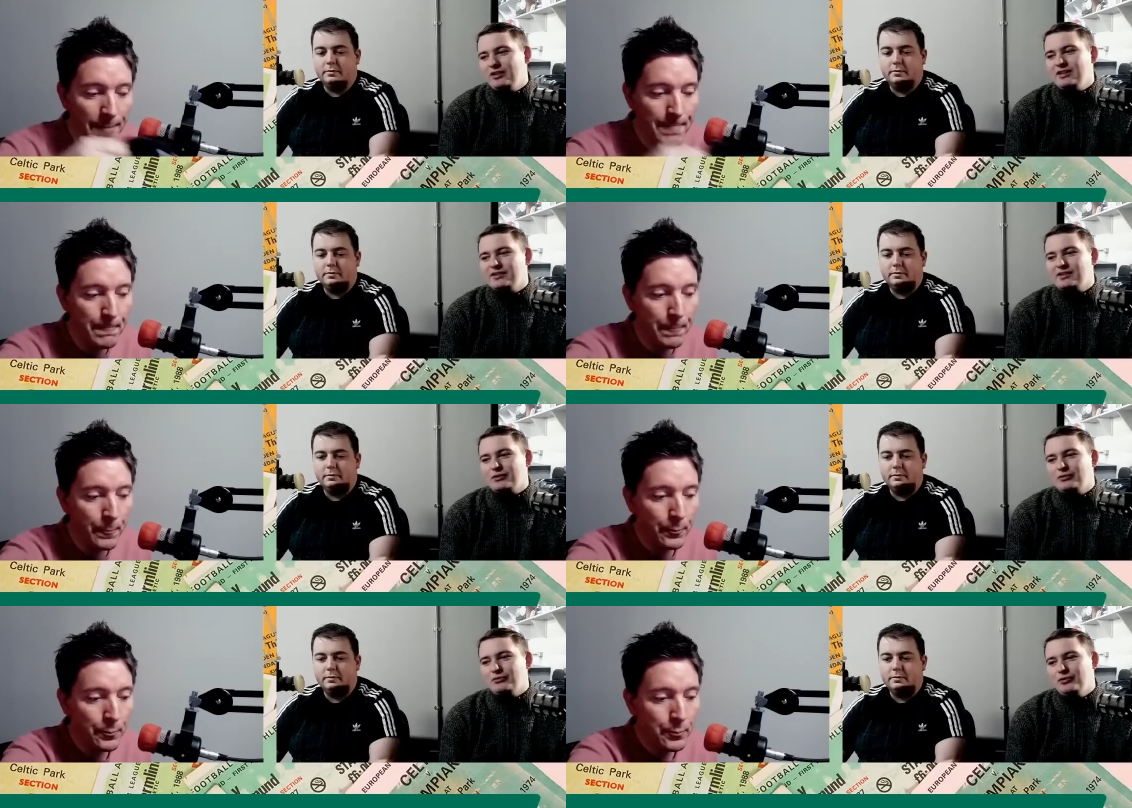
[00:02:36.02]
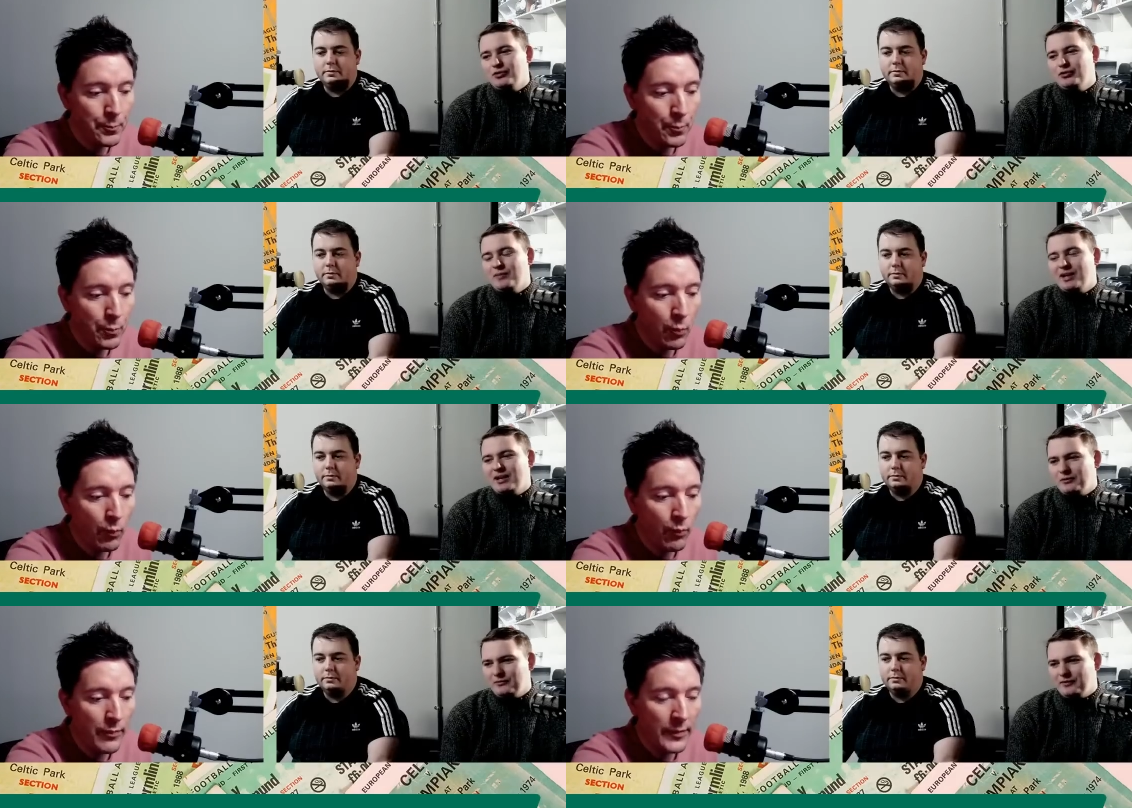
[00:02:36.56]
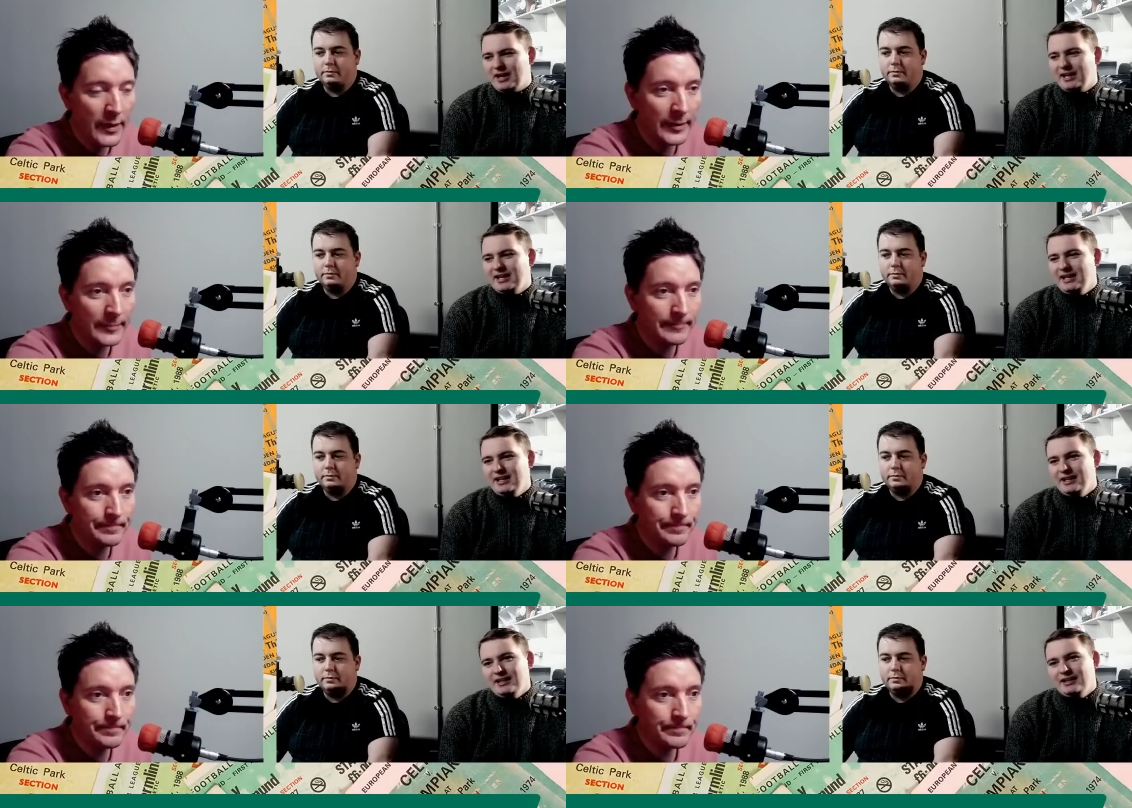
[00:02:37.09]
Speaker 1: years ago. Hugh
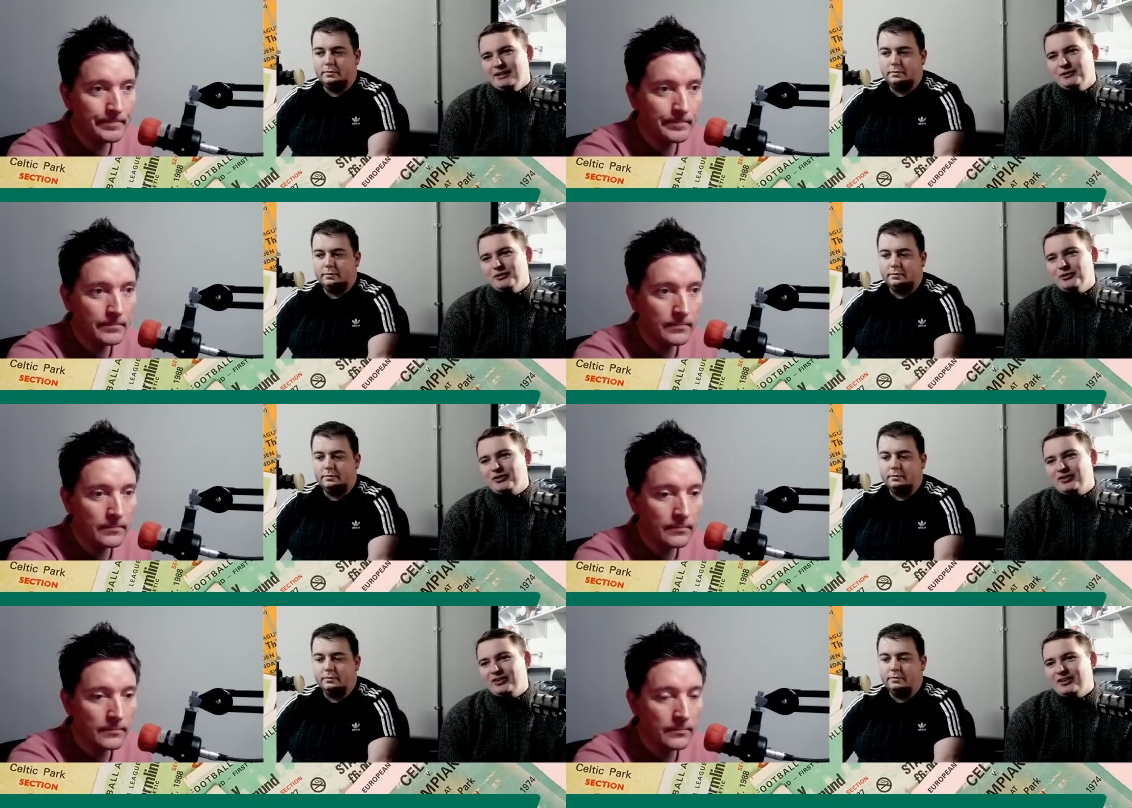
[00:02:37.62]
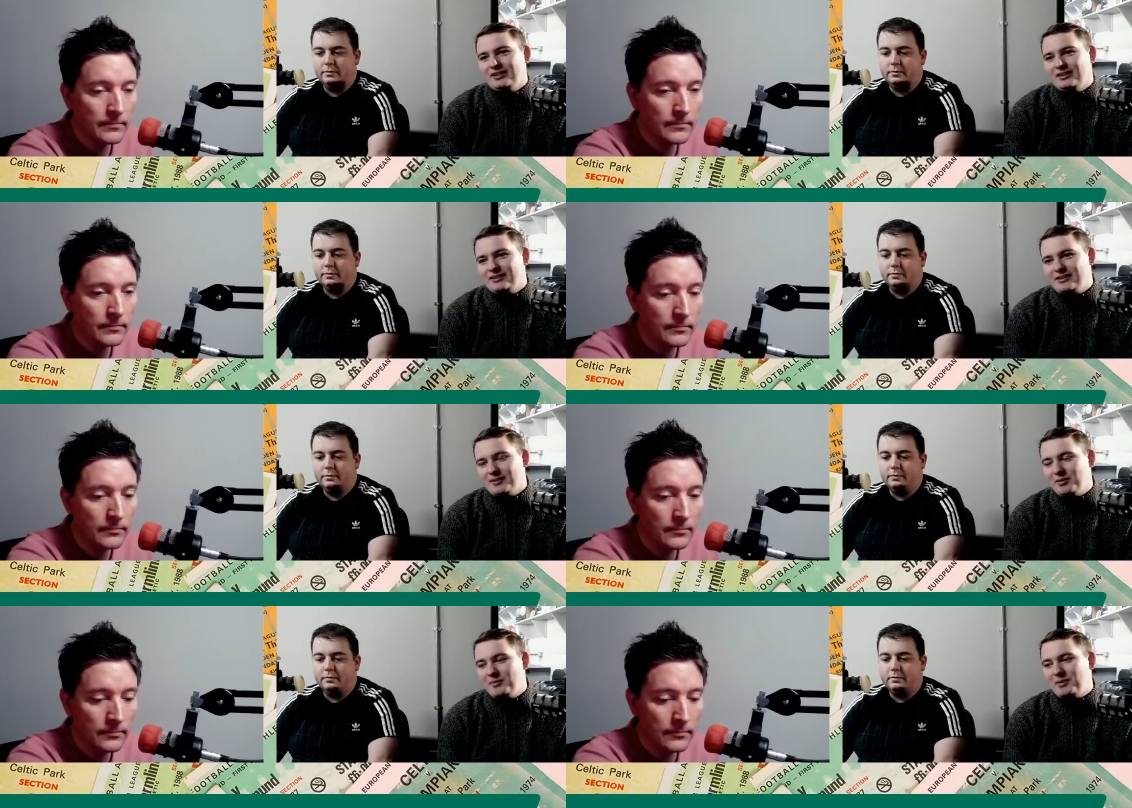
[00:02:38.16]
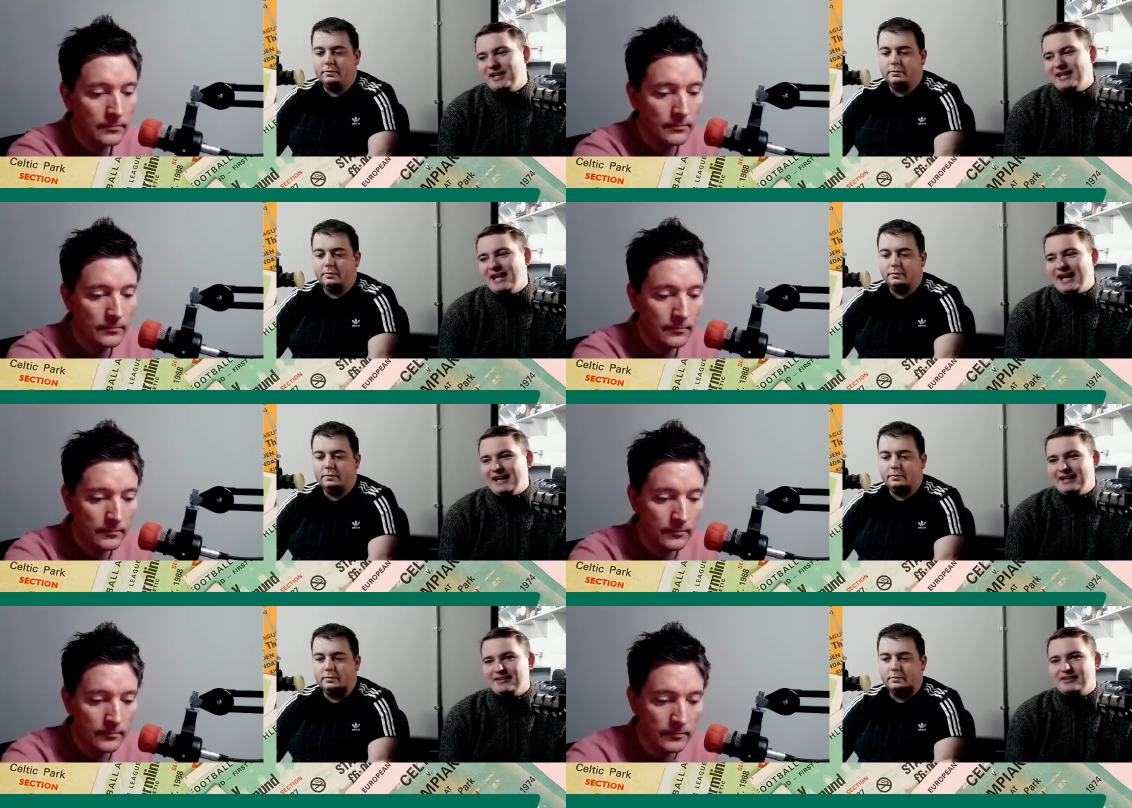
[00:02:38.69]
McIlvanney looked at some of the big
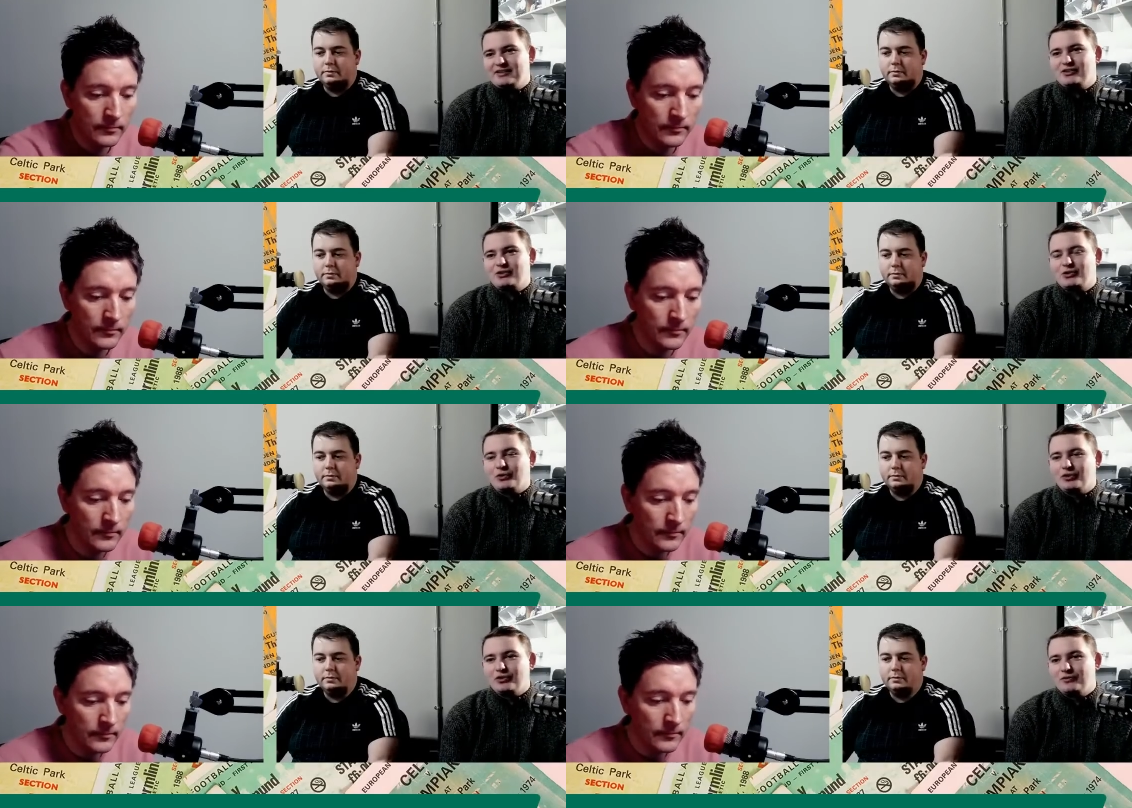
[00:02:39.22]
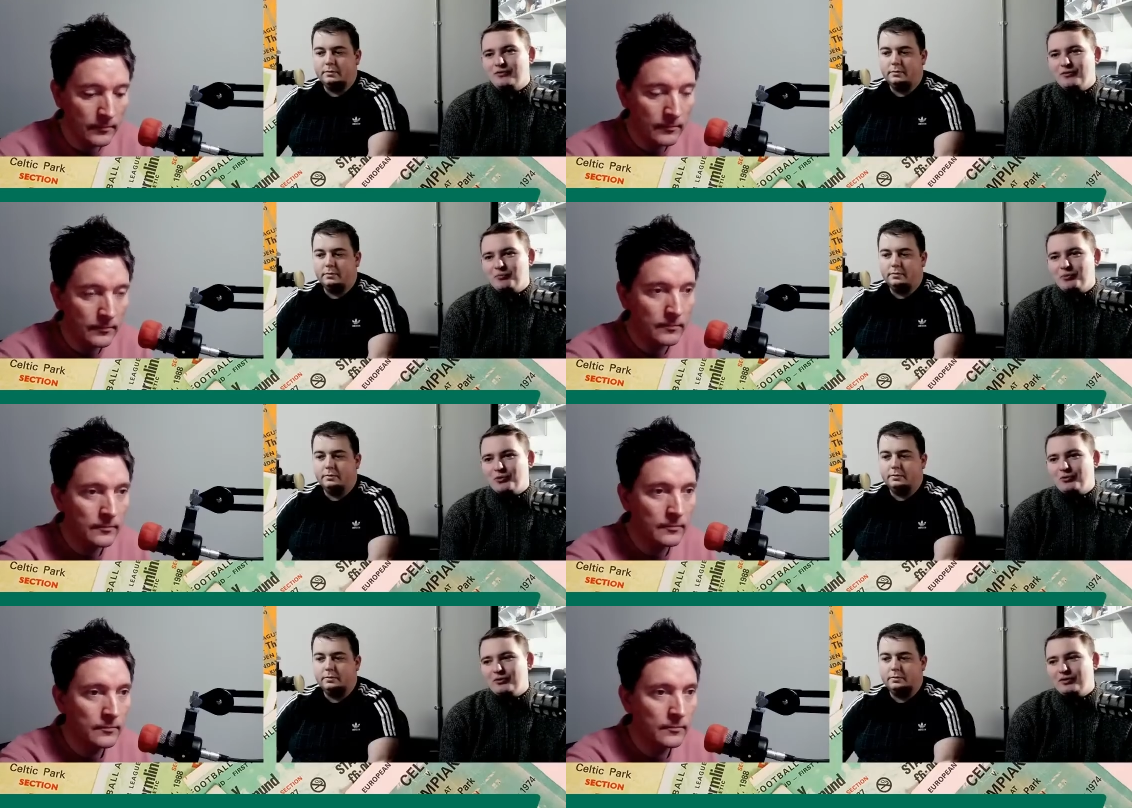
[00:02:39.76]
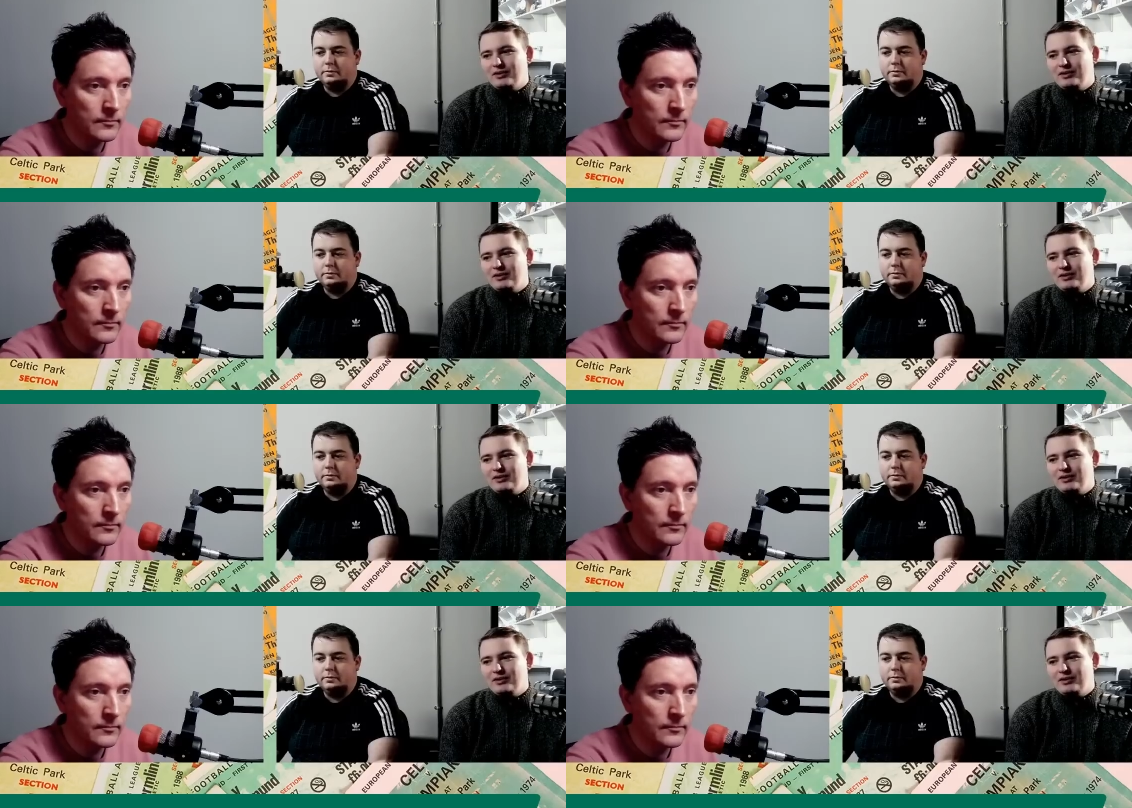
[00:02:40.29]
characters in Scottish football